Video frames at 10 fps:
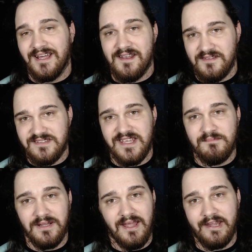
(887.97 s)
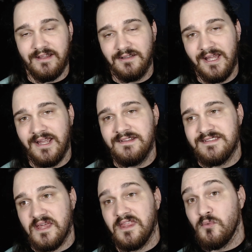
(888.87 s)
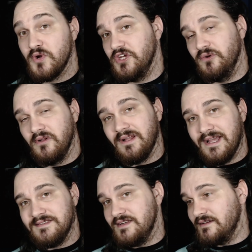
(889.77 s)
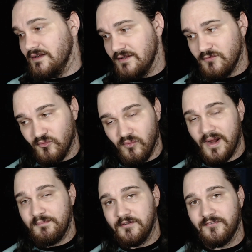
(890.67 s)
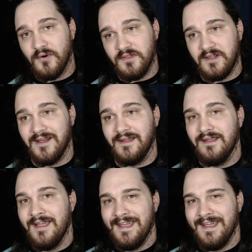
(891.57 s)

a lot of the same melodic lines that they were utilizing right before the cut.